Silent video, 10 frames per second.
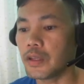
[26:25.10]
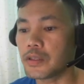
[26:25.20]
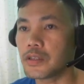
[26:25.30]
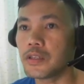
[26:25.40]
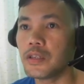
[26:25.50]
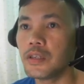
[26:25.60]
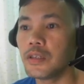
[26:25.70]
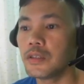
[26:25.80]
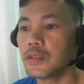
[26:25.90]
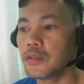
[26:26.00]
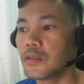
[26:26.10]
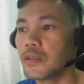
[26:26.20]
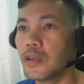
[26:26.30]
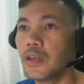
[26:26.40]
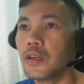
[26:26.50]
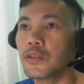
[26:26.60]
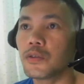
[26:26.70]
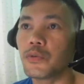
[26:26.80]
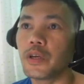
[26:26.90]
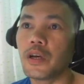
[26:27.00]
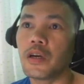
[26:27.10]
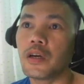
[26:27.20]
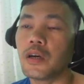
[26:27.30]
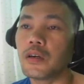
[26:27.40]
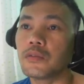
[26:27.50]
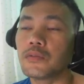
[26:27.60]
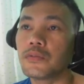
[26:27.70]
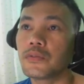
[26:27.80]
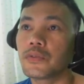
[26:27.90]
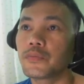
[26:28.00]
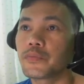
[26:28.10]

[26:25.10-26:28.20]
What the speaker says: See. So we have,